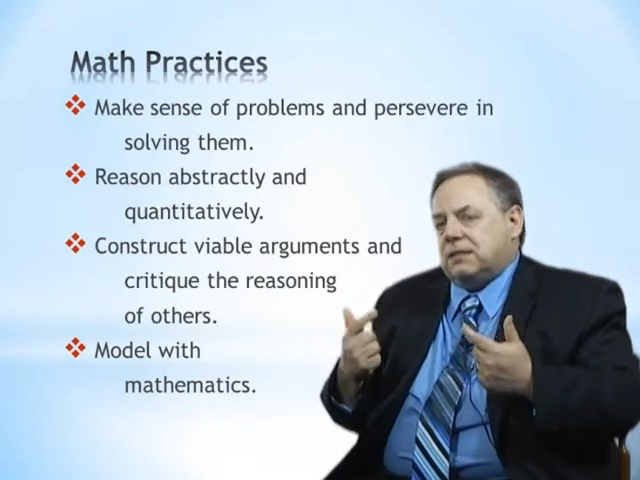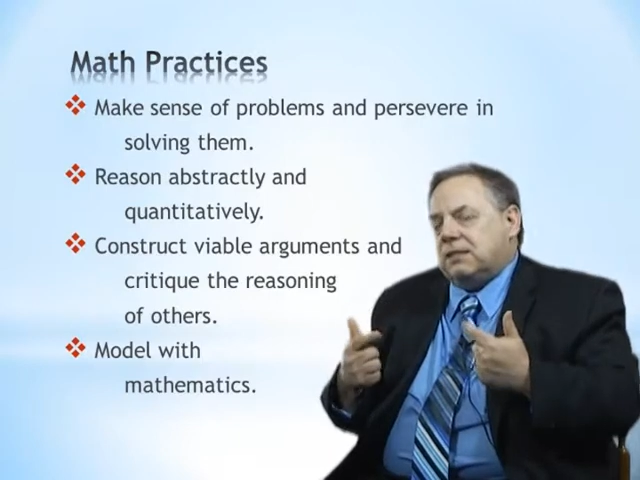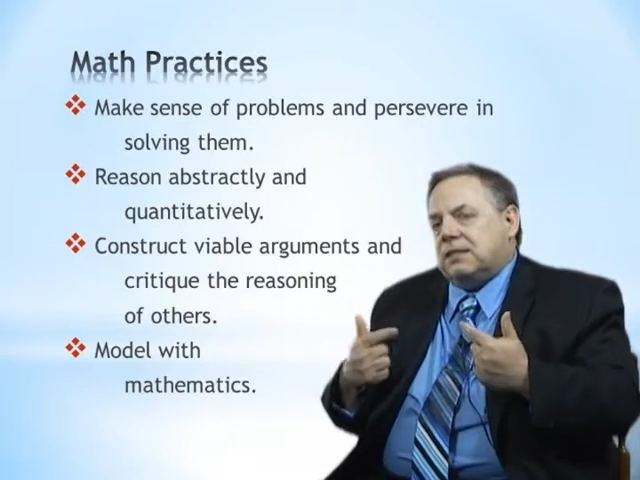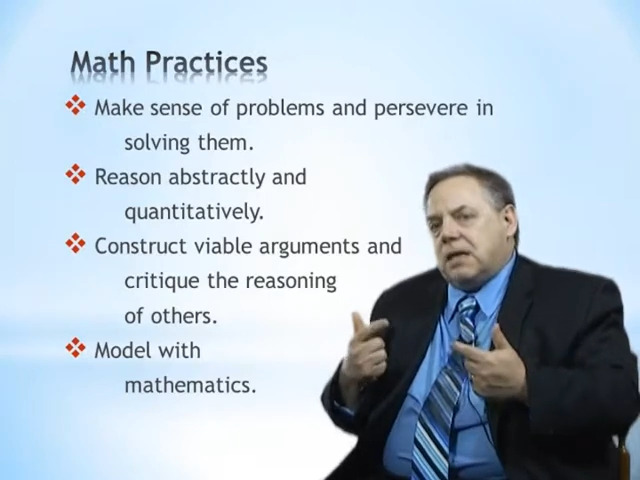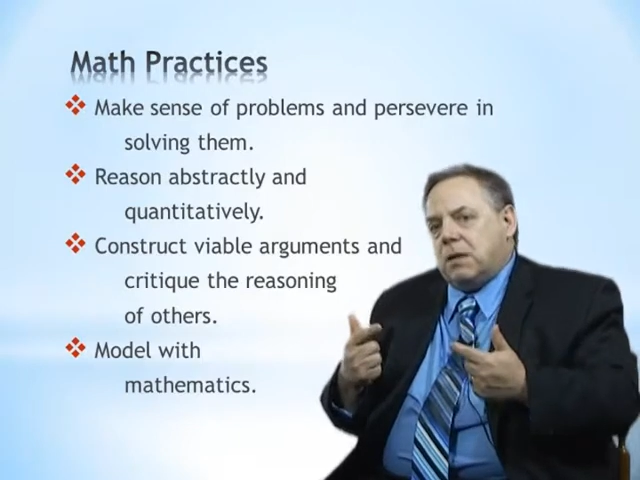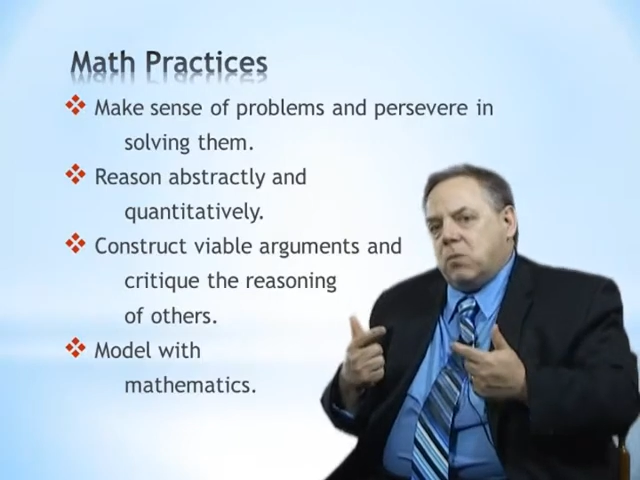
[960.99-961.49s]
the
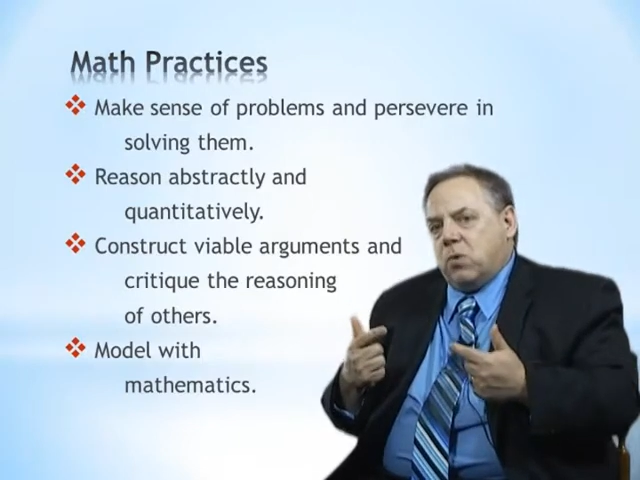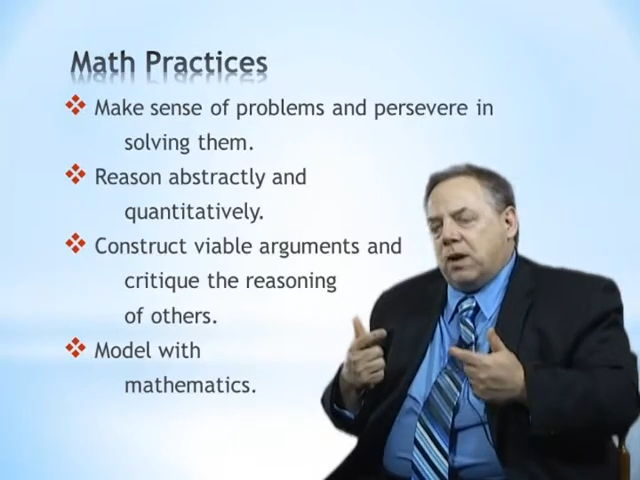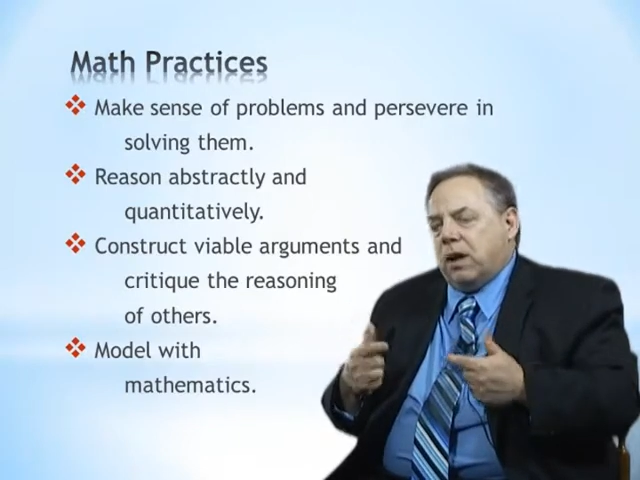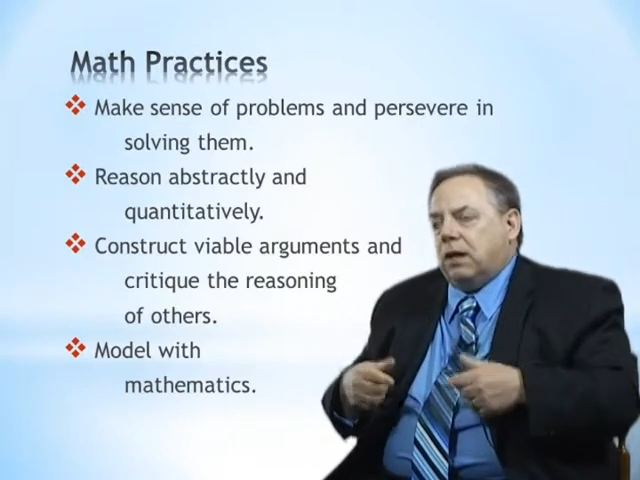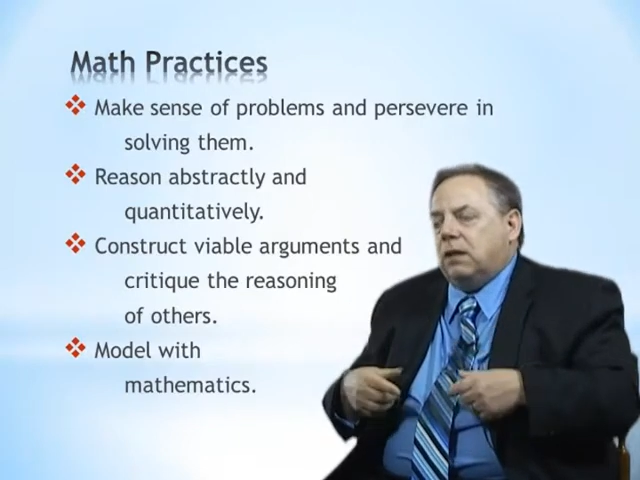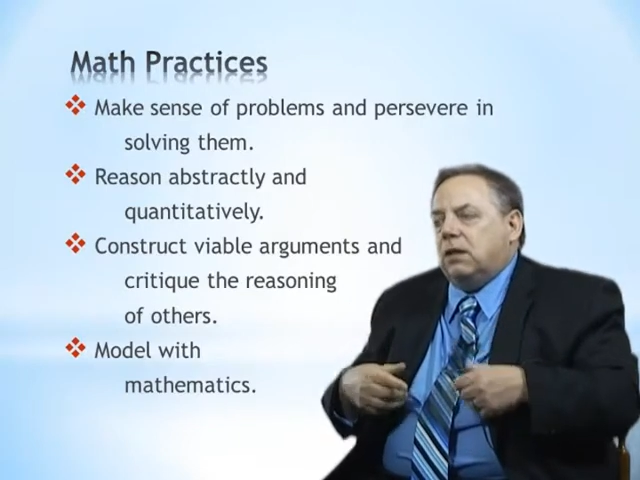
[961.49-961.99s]
same
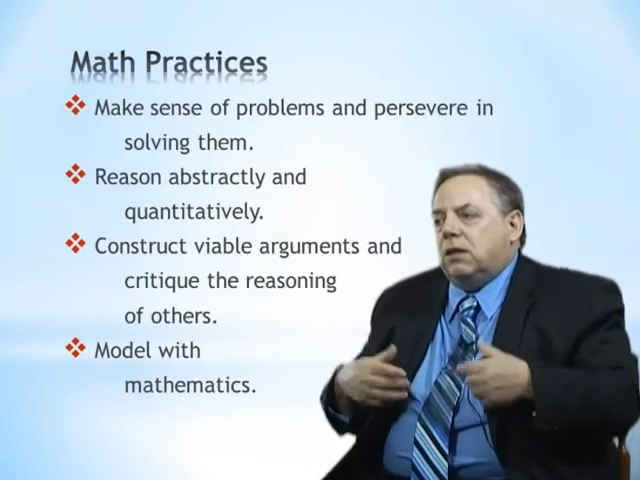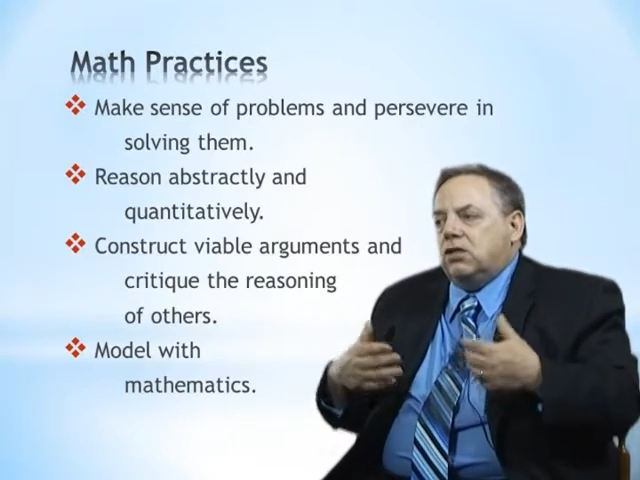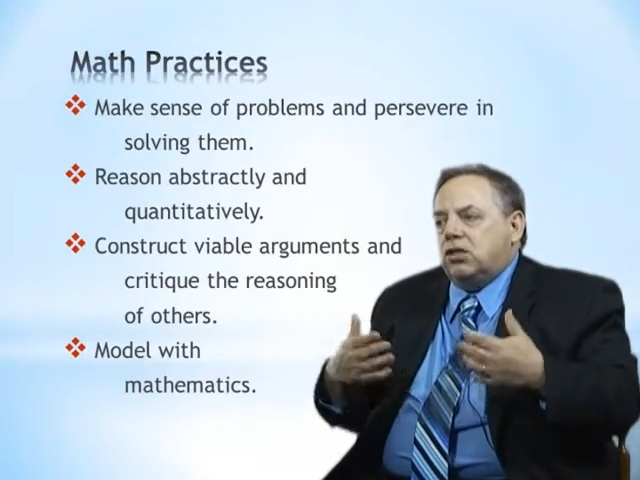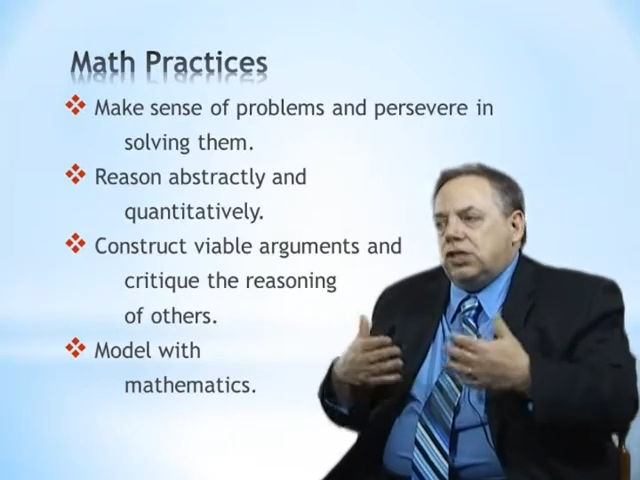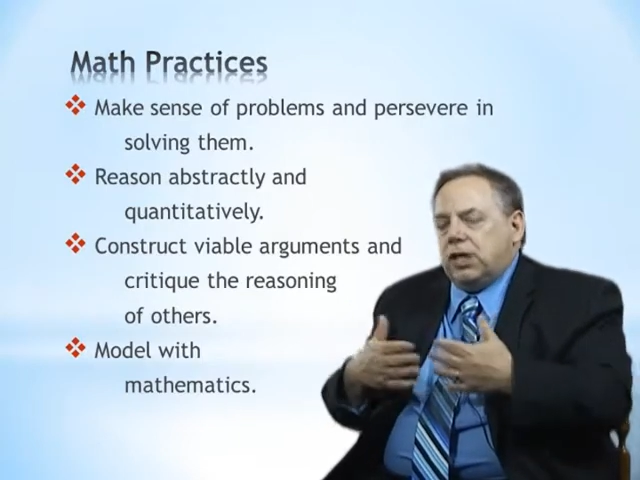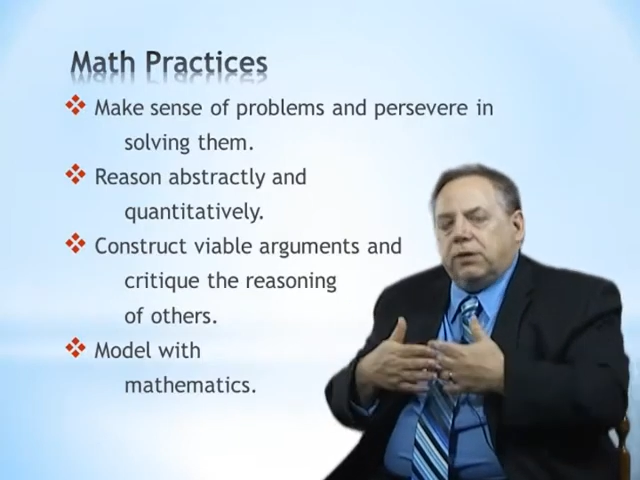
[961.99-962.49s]
way.
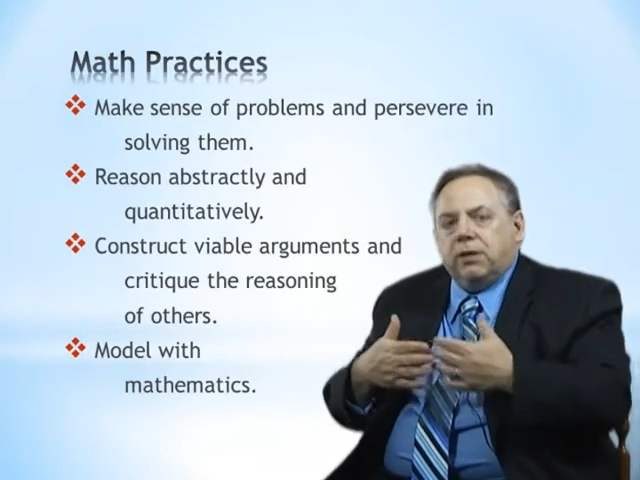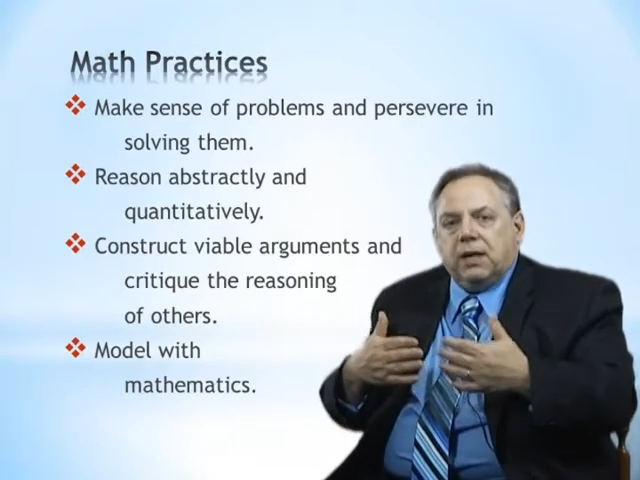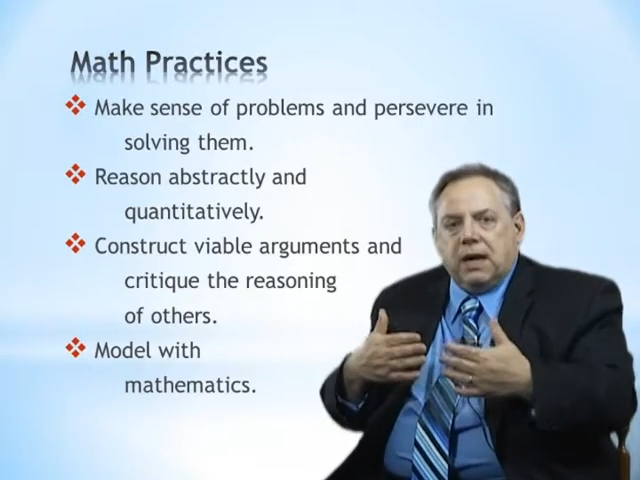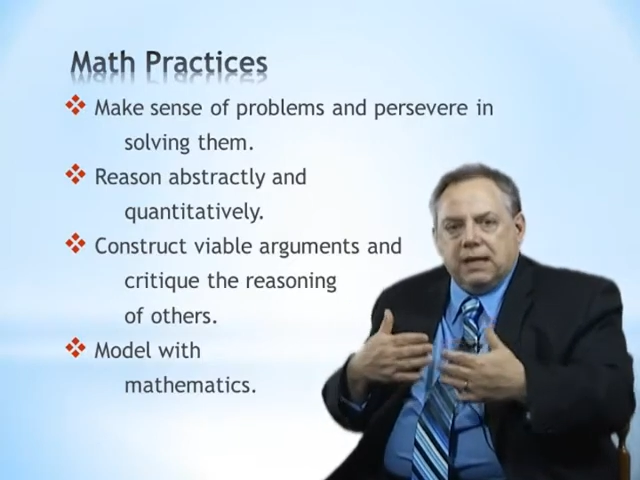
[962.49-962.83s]
Sharing